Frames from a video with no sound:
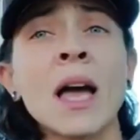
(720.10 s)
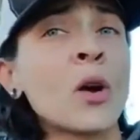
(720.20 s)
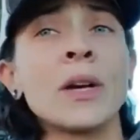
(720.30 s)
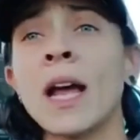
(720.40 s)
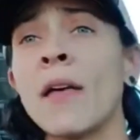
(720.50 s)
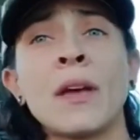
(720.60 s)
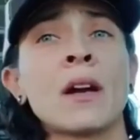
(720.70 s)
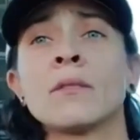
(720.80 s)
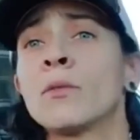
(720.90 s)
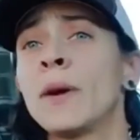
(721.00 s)
not going down
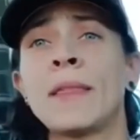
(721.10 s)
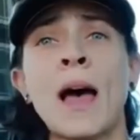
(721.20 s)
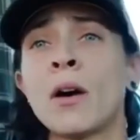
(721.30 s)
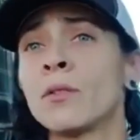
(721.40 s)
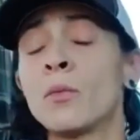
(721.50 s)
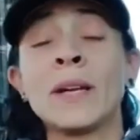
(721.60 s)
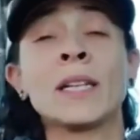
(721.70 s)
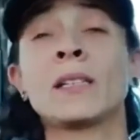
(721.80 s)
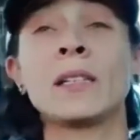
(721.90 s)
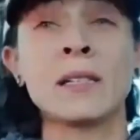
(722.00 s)
there without
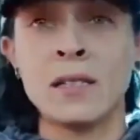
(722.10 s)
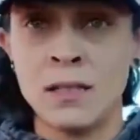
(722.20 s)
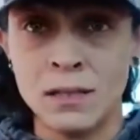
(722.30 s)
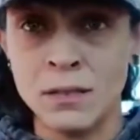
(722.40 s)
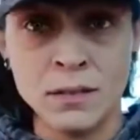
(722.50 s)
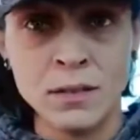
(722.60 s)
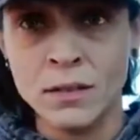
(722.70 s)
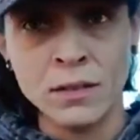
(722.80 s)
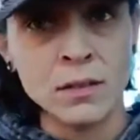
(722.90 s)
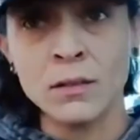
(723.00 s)
witnesses,
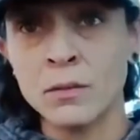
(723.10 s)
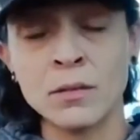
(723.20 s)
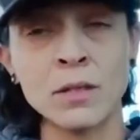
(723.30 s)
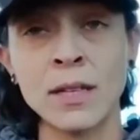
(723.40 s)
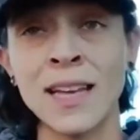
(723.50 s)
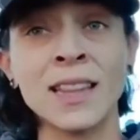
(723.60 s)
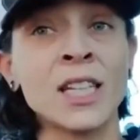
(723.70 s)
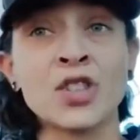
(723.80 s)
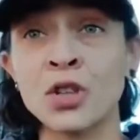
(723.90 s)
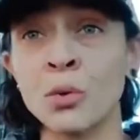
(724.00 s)
at
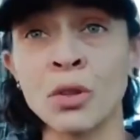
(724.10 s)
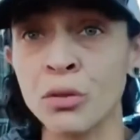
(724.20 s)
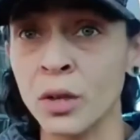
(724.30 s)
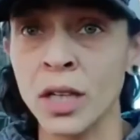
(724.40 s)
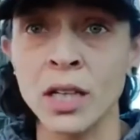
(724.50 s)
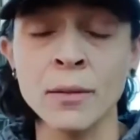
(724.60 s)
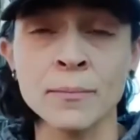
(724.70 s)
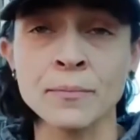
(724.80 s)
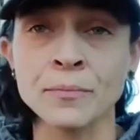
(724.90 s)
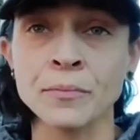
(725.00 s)
least 2 or 3.
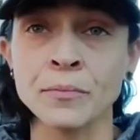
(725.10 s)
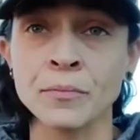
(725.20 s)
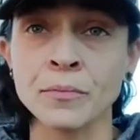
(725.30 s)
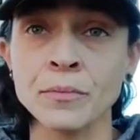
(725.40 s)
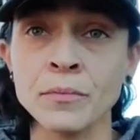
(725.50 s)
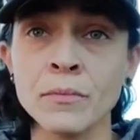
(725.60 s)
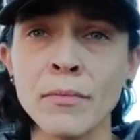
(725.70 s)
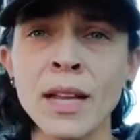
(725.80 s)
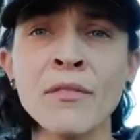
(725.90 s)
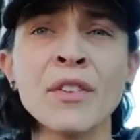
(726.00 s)

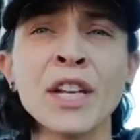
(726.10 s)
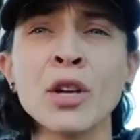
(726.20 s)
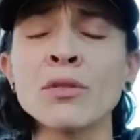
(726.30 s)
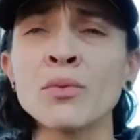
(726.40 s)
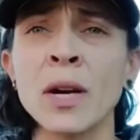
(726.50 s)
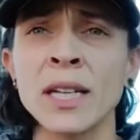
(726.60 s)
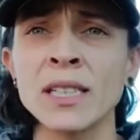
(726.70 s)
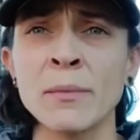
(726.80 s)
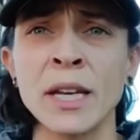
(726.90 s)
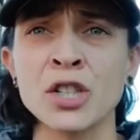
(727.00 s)
And videos
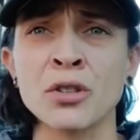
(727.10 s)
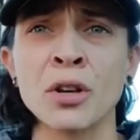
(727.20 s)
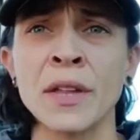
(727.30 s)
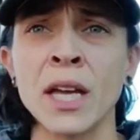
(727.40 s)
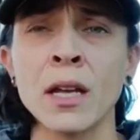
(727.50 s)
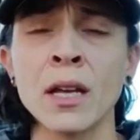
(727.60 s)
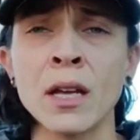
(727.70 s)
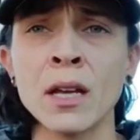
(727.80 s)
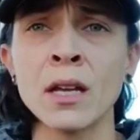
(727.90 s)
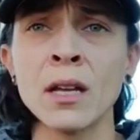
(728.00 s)
running to make sure that
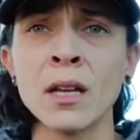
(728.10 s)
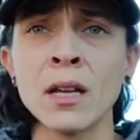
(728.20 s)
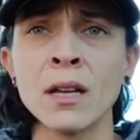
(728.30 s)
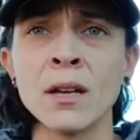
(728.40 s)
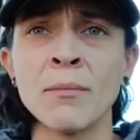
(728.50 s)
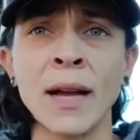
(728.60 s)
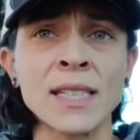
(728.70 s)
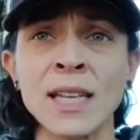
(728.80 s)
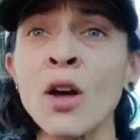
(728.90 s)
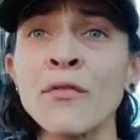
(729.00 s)

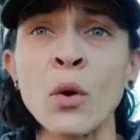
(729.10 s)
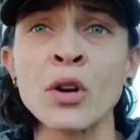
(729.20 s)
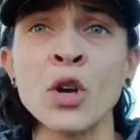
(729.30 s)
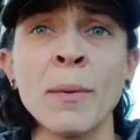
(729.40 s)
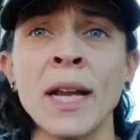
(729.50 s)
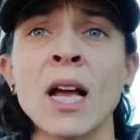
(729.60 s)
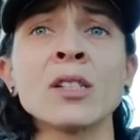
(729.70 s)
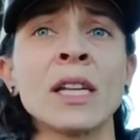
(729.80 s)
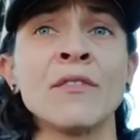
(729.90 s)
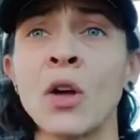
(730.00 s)
myself or nobody
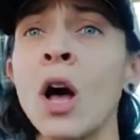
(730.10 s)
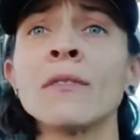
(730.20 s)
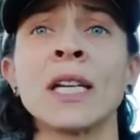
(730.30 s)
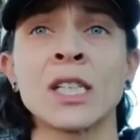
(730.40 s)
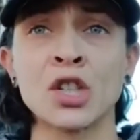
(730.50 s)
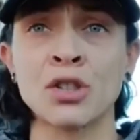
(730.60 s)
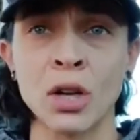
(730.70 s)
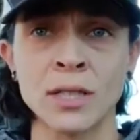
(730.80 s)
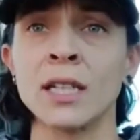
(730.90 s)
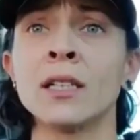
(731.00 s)
else involved gets
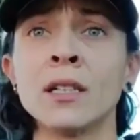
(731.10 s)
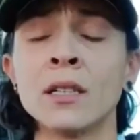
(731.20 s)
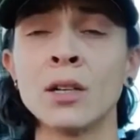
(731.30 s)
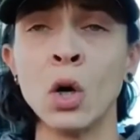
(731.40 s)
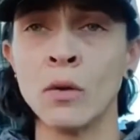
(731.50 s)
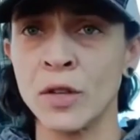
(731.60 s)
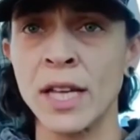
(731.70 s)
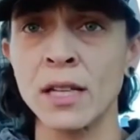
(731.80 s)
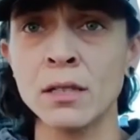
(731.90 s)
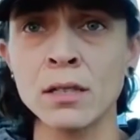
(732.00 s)
assaulted over
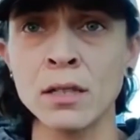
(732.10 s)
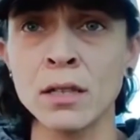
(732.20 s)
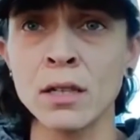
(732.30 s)
this.